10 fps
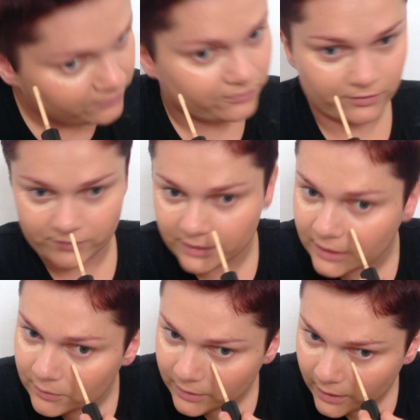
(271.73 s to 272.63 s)
for a
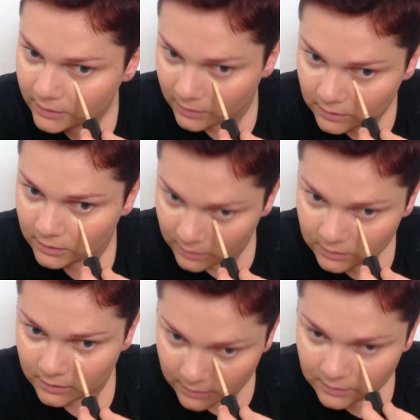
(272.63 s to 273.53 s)
video yet.
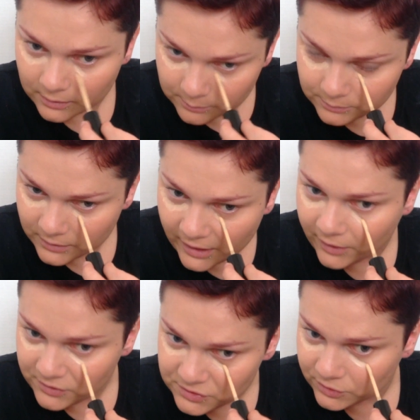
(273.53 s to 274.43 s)
I
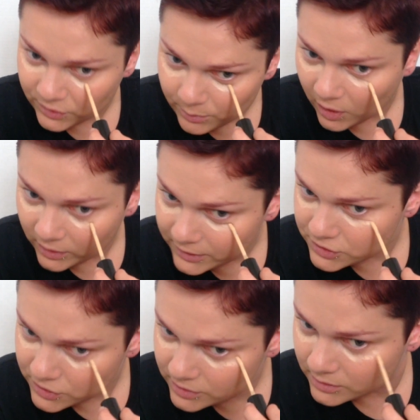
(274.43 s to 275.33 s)
also
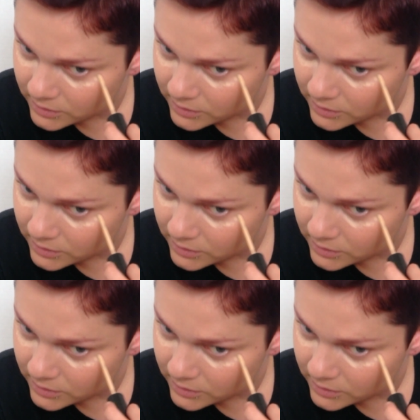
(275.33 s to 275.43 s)
demolished